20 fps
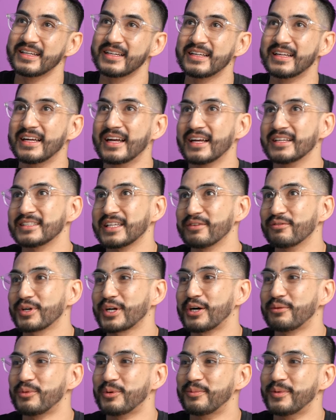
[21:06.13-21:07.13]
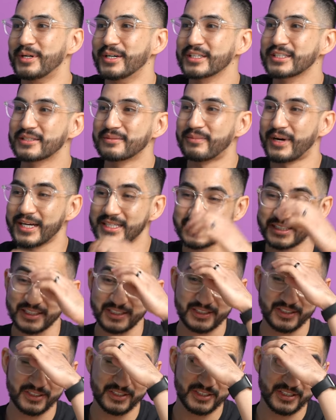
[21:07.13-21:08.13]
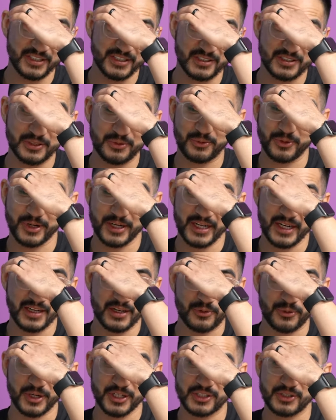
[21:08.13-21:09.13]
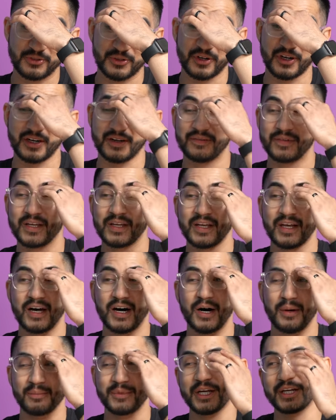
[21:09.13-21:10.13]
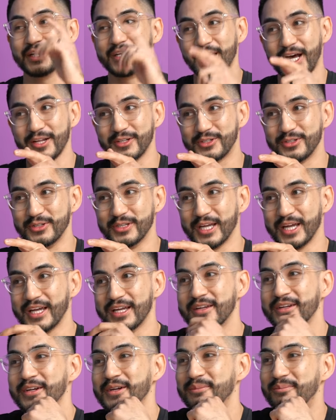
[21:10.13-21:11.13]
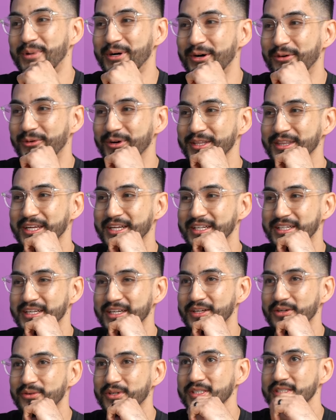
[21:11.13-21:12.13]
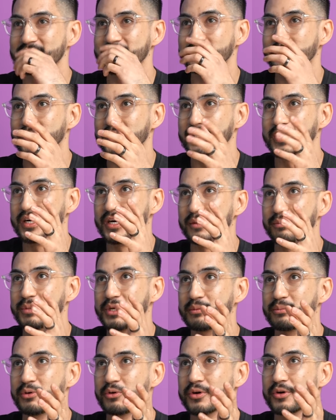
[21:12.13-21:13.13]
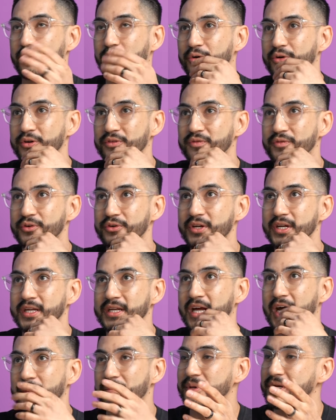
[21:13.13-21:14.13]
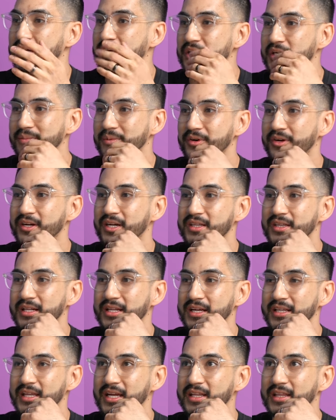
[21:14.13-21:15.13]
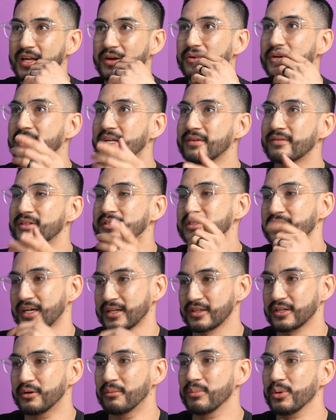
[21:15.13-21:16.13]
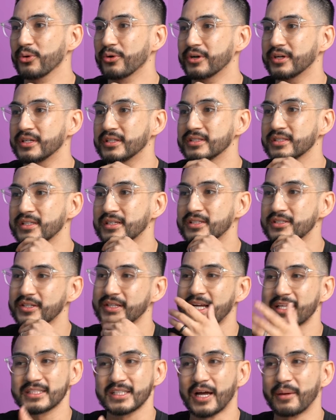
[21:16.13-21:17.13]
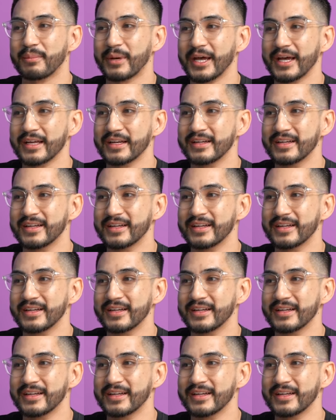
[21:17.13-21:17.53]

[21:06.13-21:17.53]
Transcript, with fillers: Yeah, save a couple bucks. My sister, she used to work at a restaurant. Um, they did not do that. But okay. what they did was when uh, people would order food and not pick it up or anything like that, they would give it to like the employees. So that's not bad.